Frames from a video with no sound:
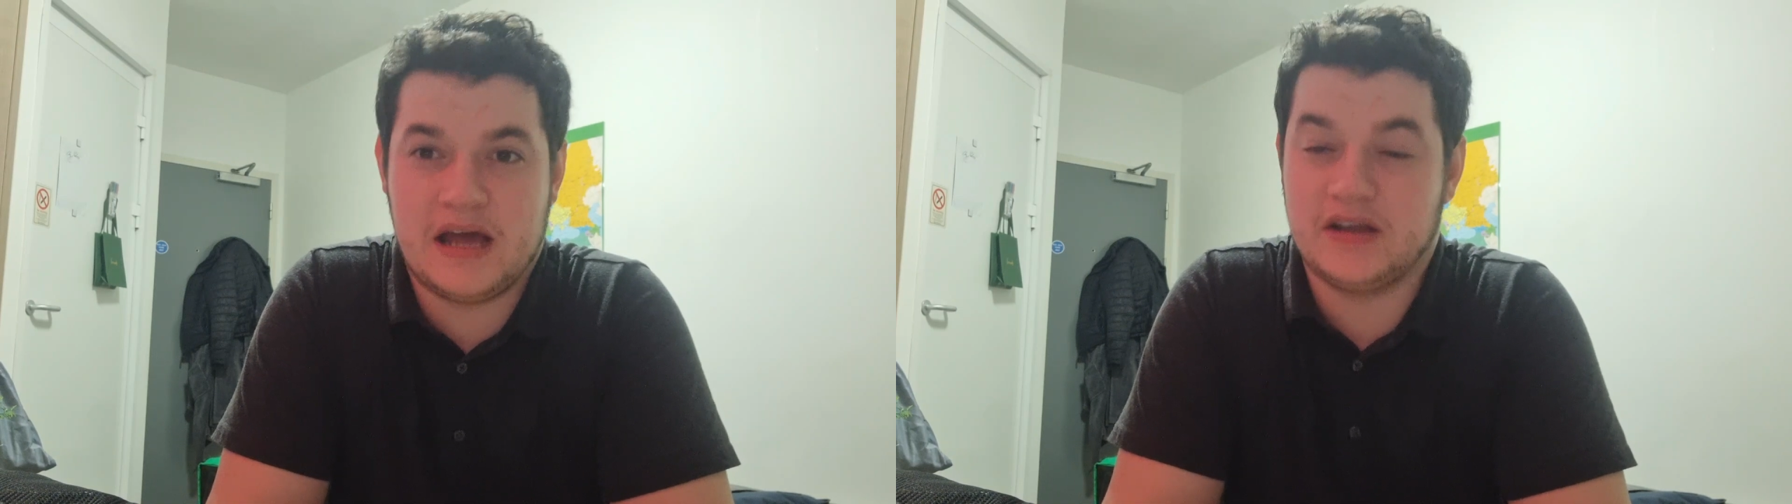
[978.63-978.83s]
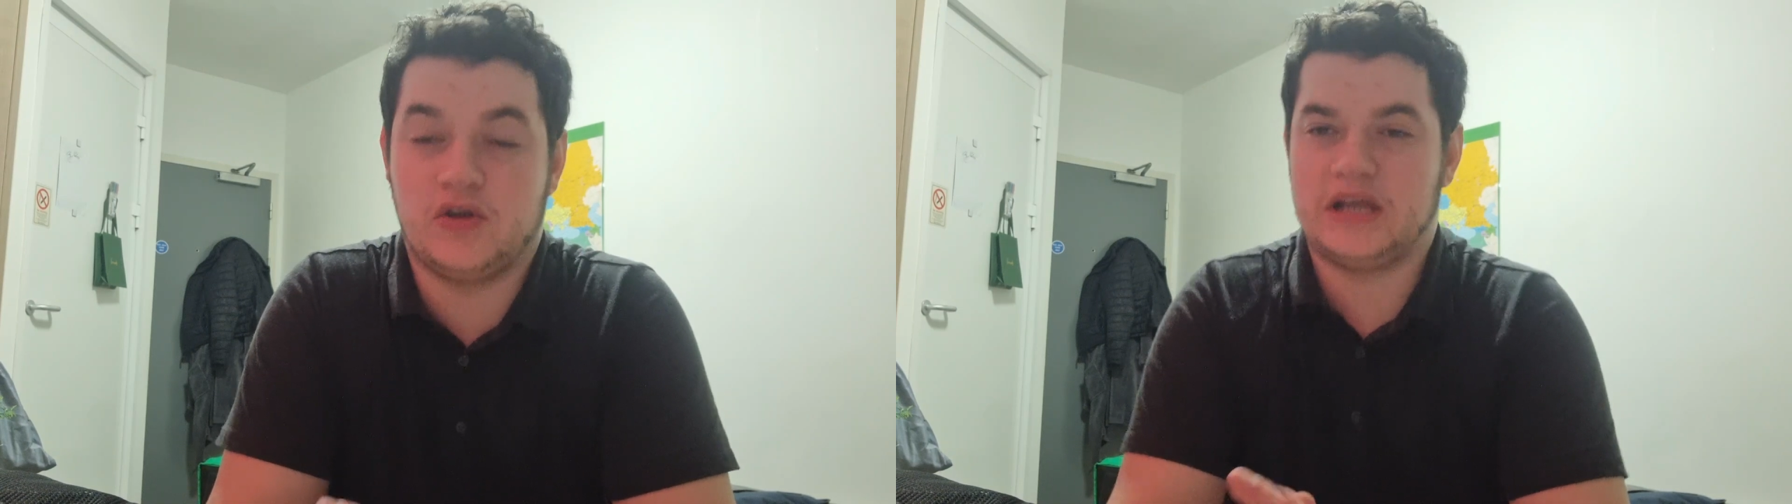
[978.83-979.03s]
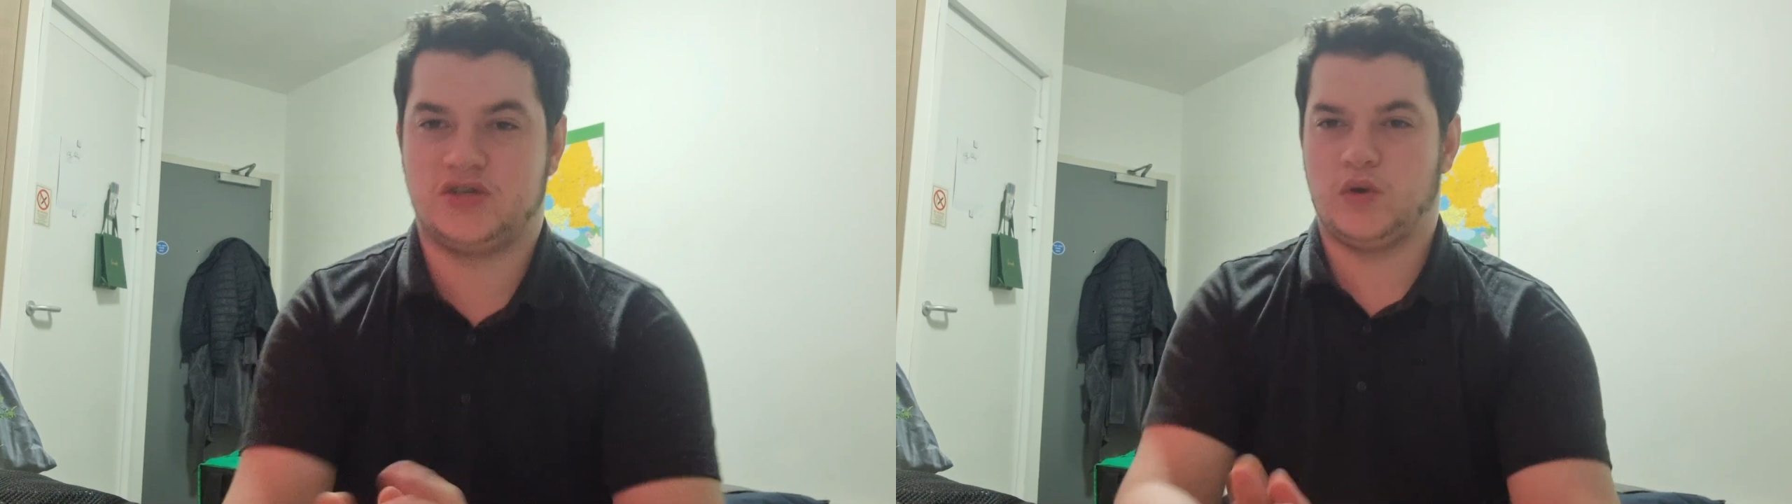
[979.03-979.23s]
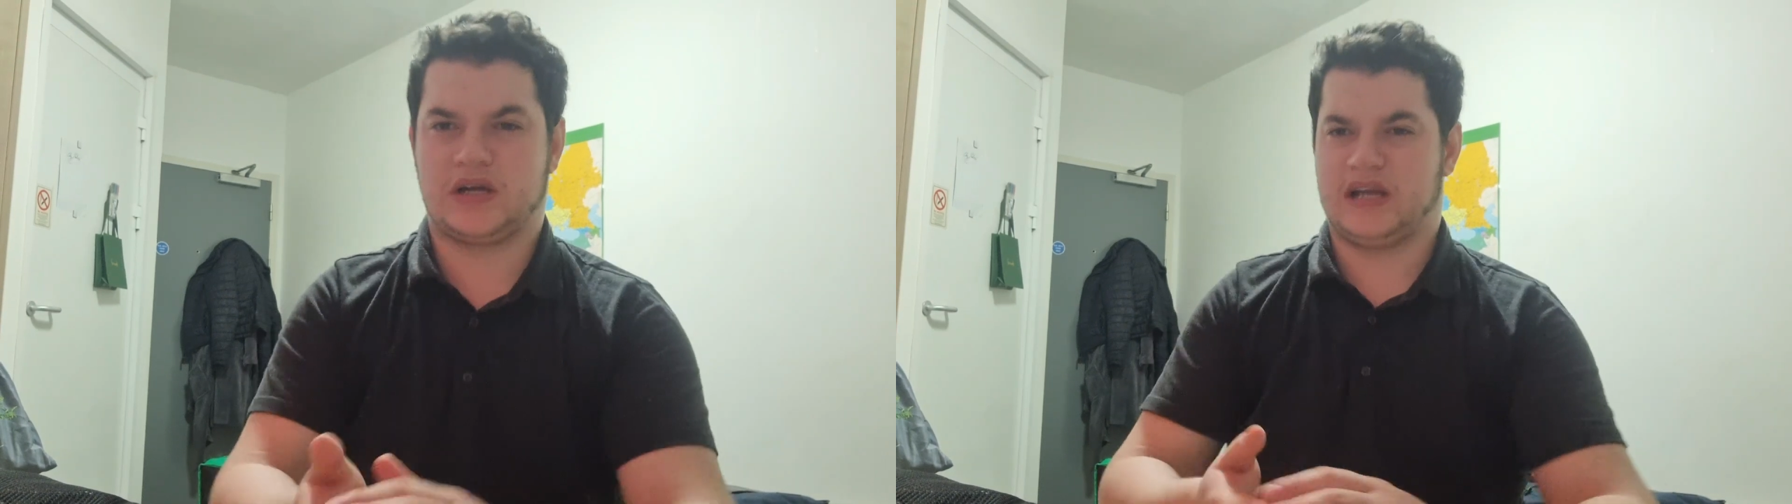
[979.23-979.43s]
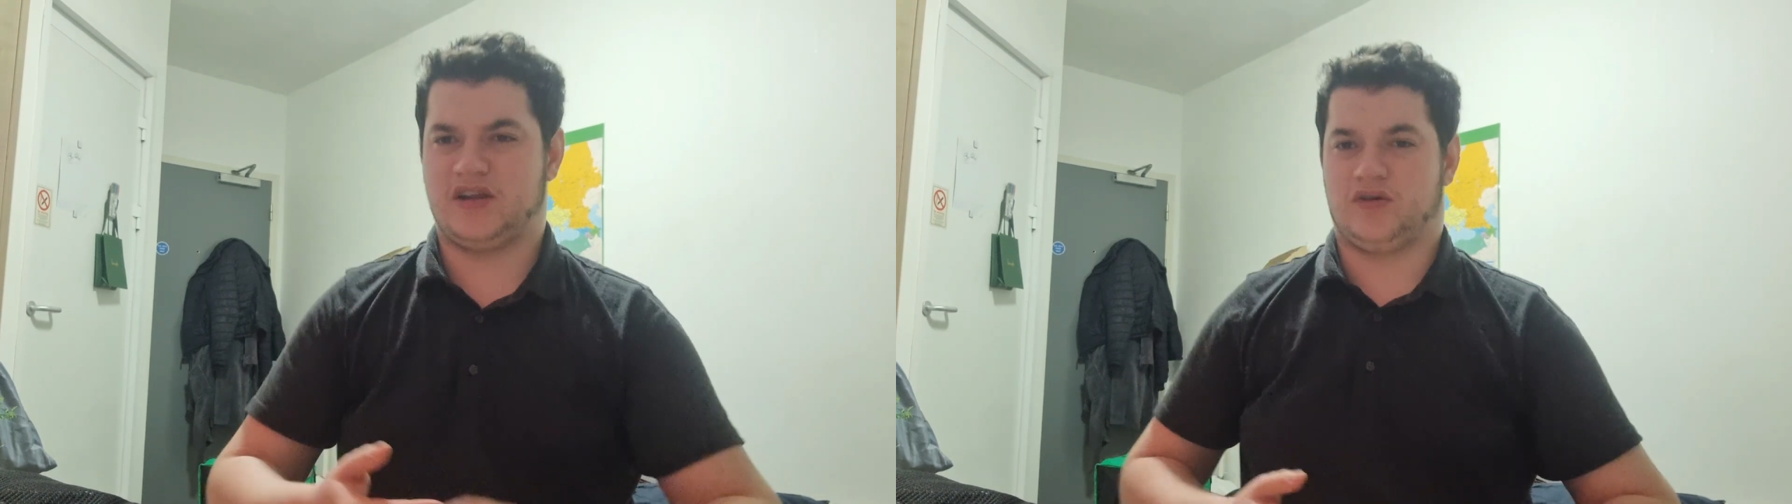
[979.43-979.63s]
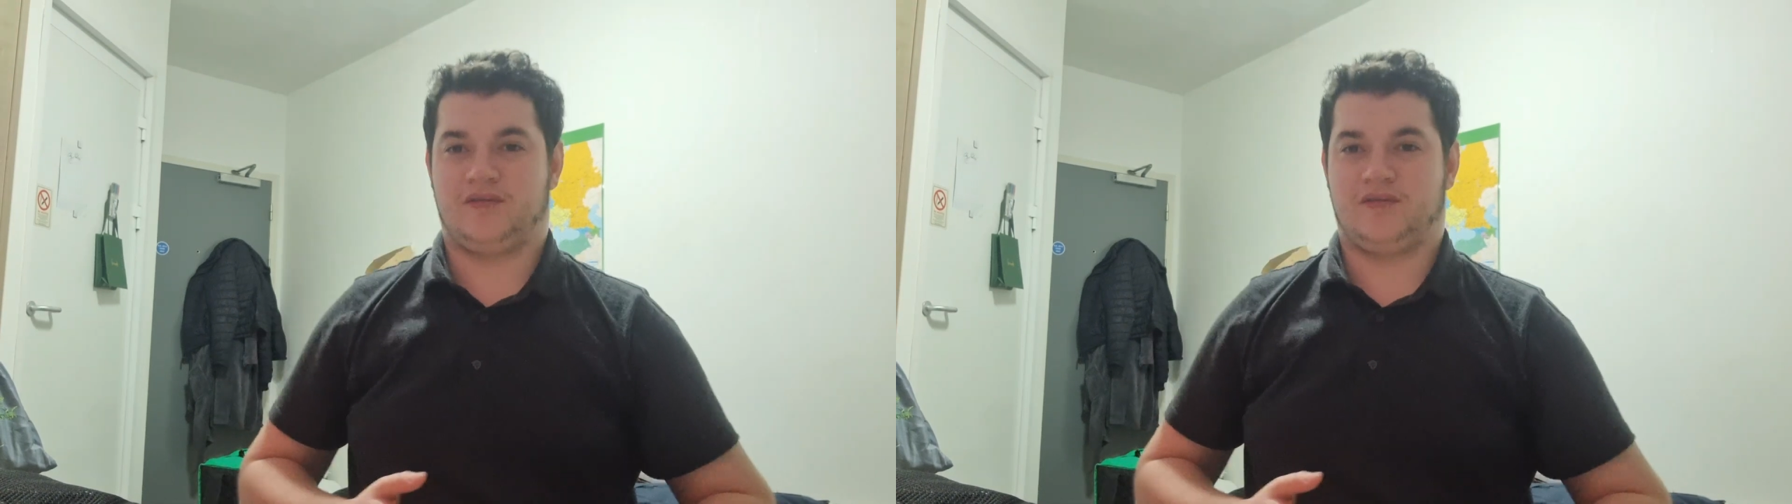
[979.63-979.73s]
Unless you're working